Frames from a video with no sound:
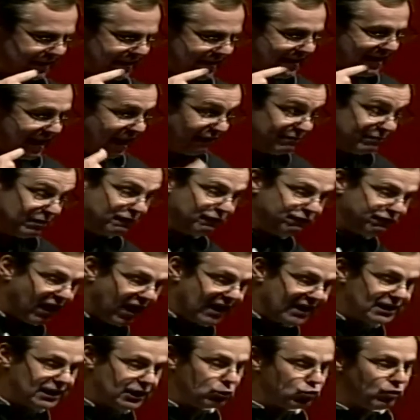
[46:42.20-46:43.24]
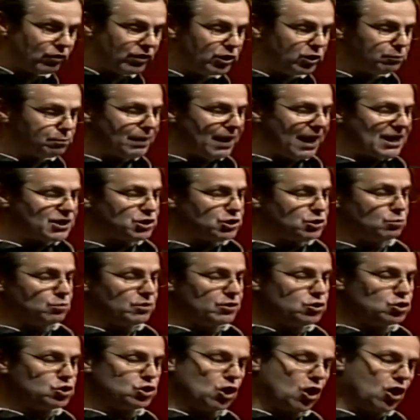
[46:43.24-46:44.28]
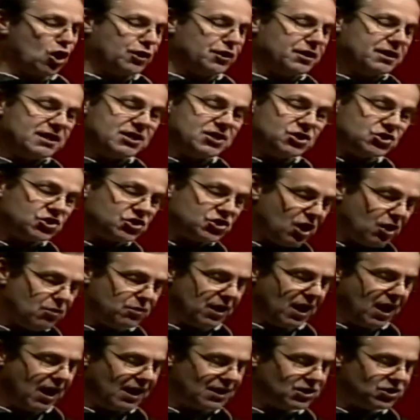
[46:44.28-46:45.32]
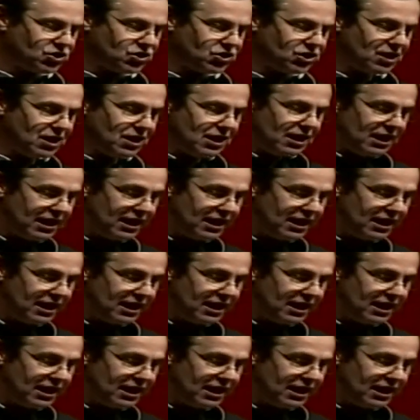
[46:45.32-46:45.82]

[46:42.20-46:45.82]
I've been finding real passion with John, and he's so nice,